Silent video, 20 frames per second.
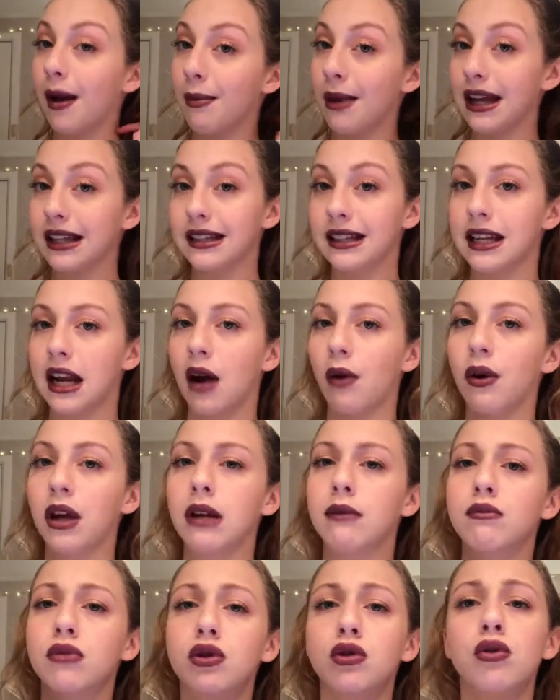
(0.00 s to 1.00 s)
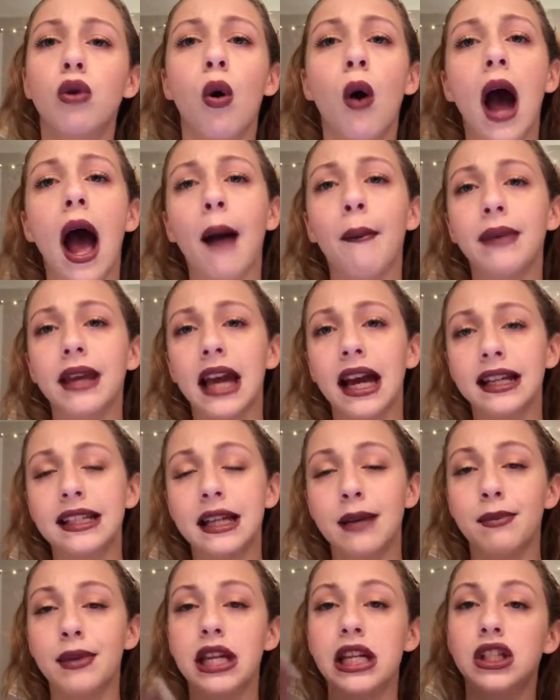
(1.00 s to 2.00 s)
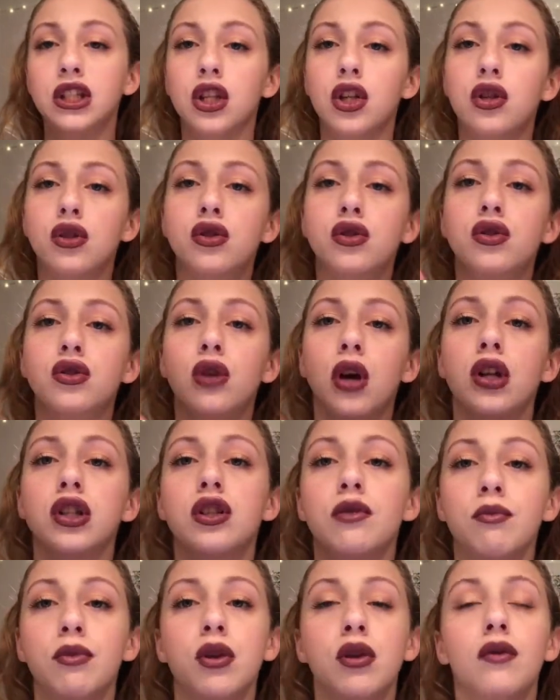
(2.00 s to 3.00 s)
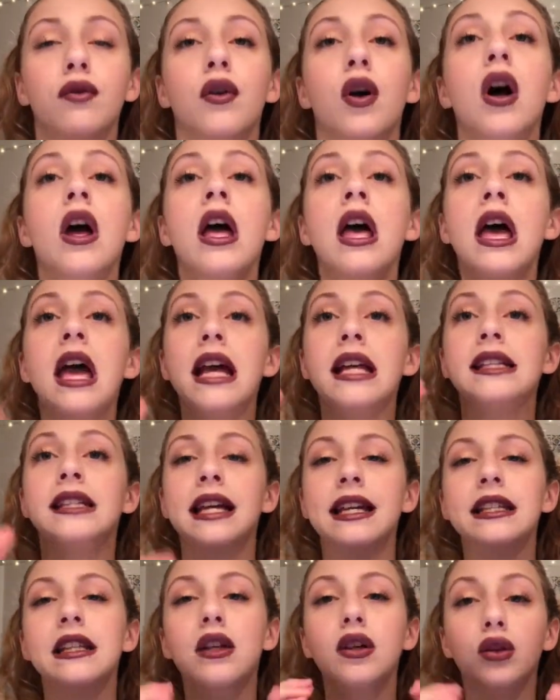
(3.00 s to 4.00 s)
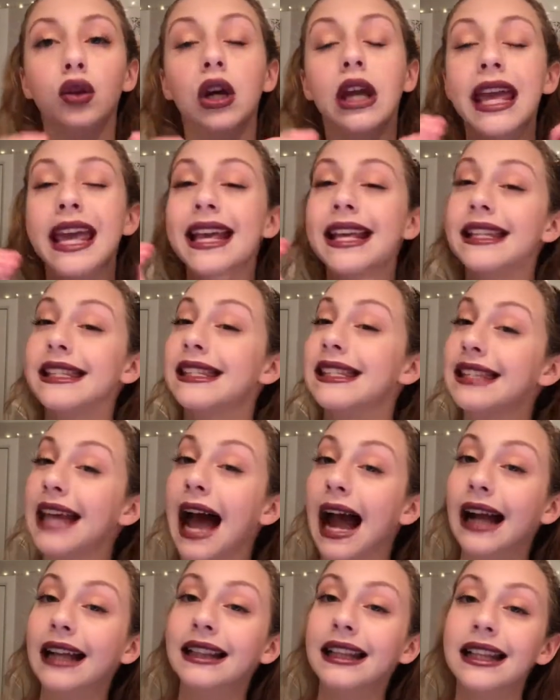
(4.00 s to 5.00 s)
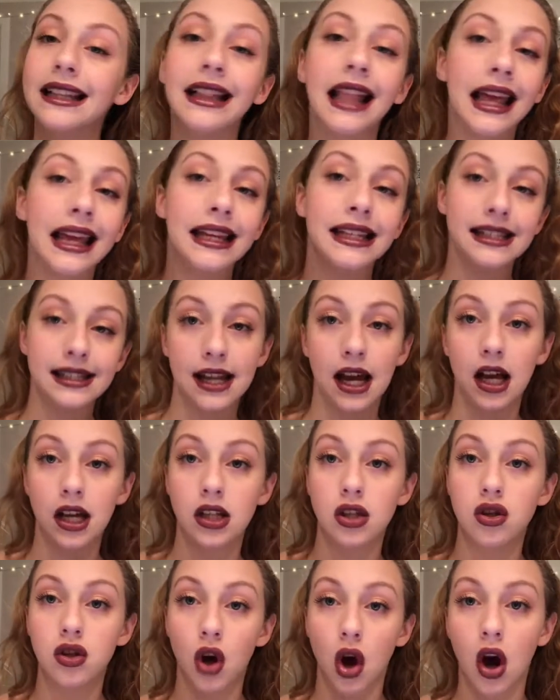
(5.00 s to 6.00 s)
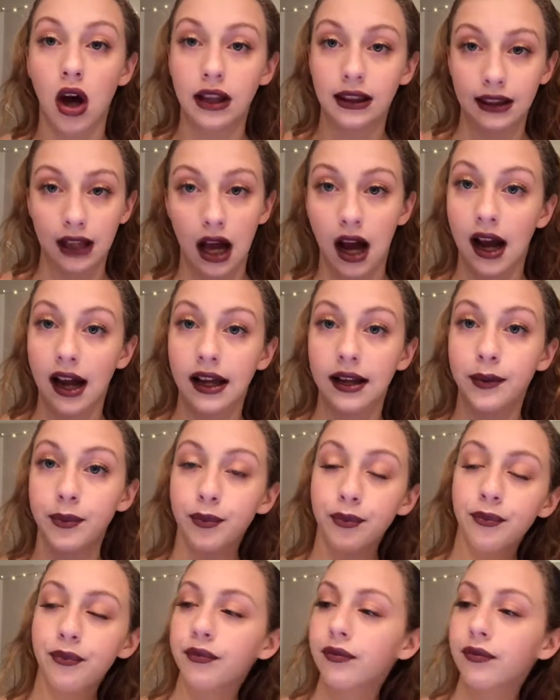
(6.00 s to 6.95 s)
I picked it out, and I'm so happy I did because it is such a beautiful. It doesn't look exactly like it does online,